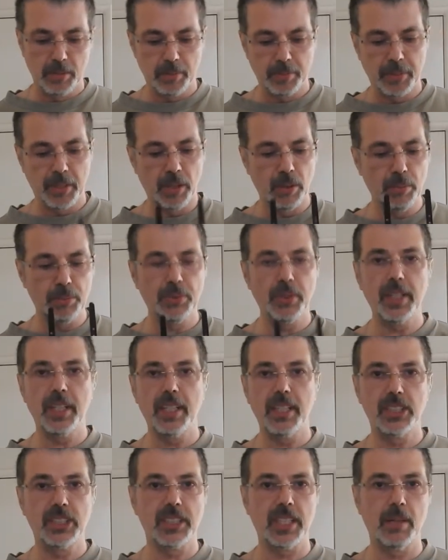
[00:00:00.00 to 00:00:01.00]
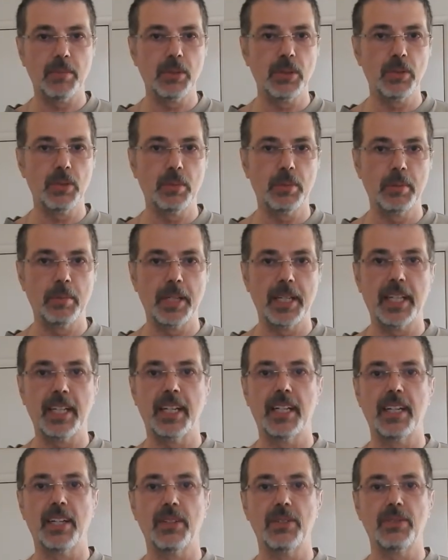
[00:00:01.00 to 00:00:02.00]
hopefully this summer we'll be making
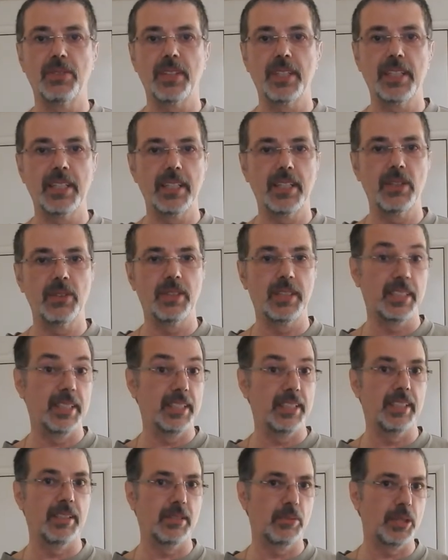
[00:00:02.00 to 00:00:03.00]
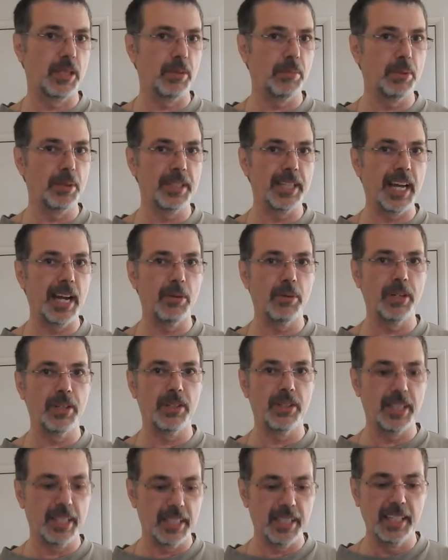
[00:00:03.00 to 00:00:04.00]
another video and we can put that one
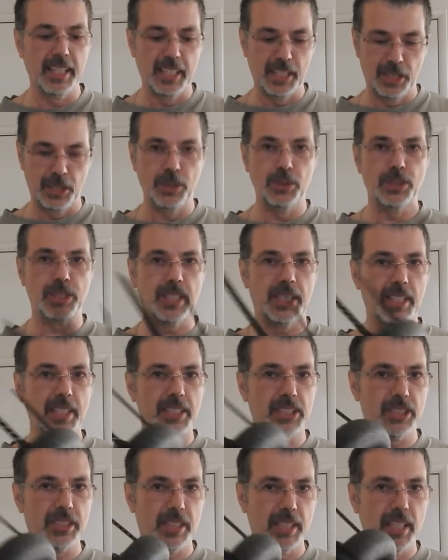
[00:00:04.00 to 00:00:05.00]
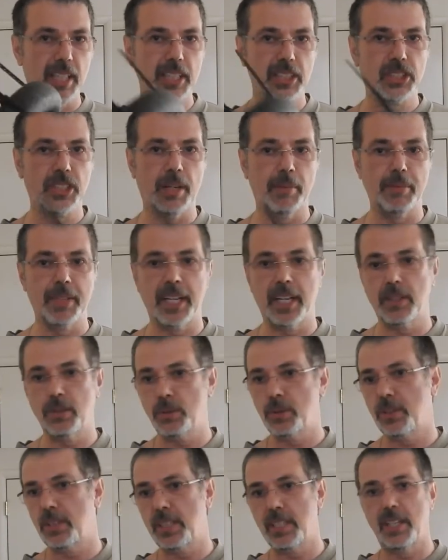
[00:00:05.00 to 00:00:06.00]
on using this chum net
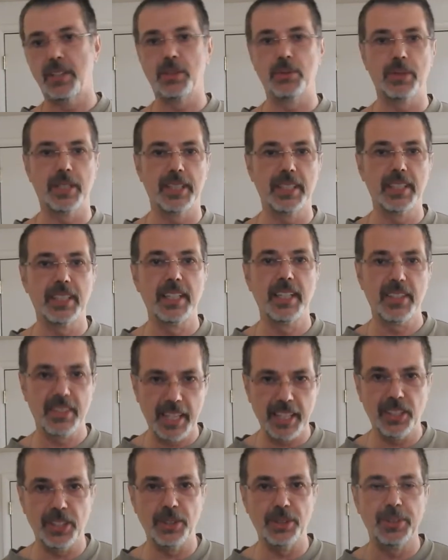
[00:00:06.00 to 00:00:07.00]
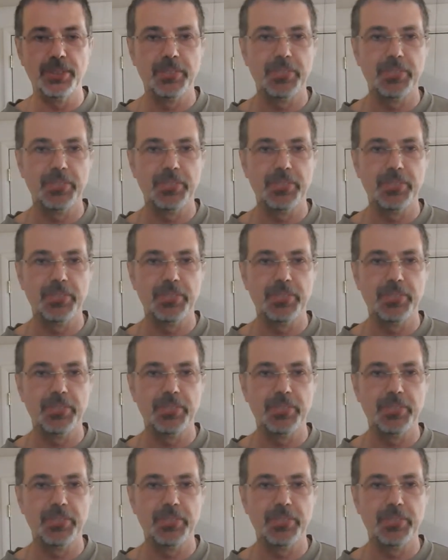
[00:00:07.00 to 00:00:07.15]
or the other one. Thank you.